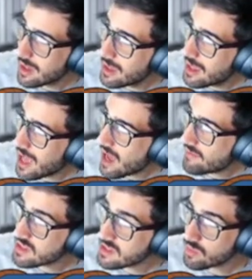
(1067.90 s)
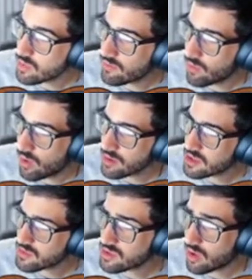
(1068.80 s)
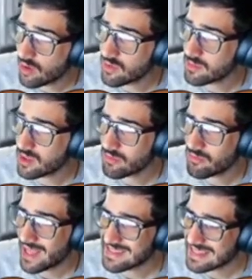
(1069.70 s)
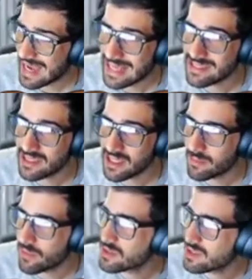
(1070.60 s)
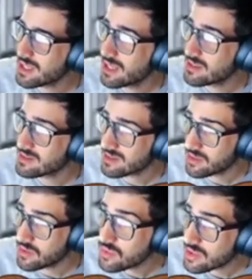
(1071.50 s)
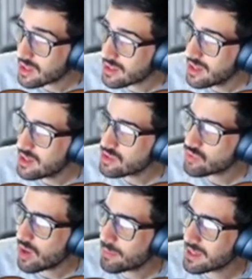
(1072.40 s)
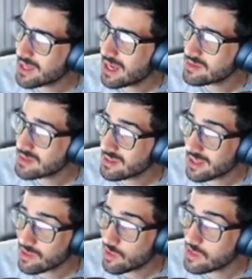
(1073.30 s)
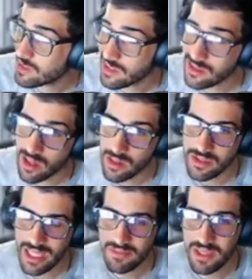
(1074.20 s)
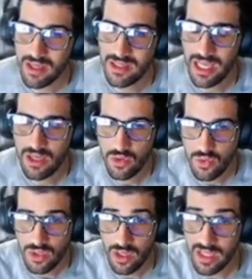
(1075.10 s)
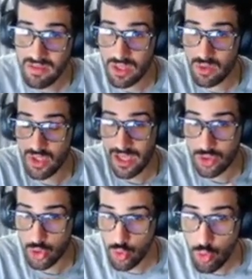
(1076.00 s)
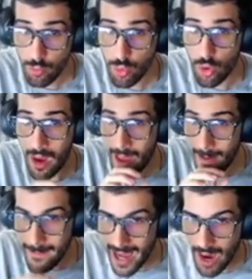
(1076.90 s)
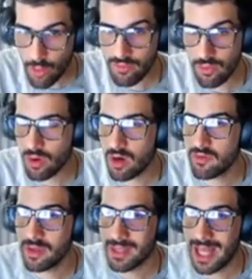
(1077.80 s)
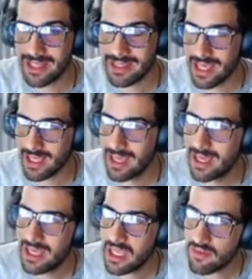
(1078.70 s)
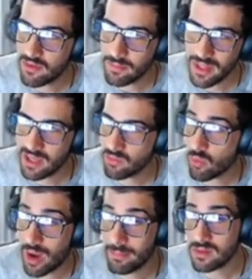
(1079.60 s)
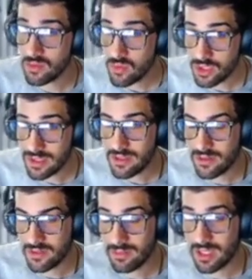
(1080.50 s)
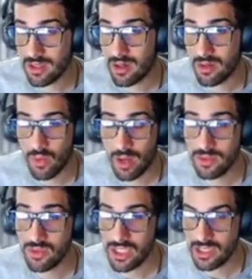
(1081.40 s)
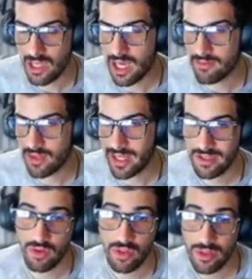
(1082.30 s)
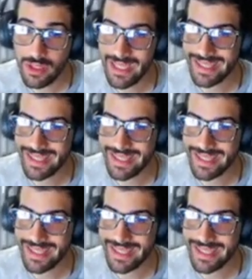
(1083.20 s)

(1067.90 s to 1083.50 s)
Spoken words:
have these beautiful altars, which all of them look fantastic in person. Again, it's Kuzan dropping down to like $36. That's because, again, Kuzan, even though it's a super powerful card for the black deck, if you're playing Rob Bellucci or something along Rob Bellucci's line for the next, if you're looking into the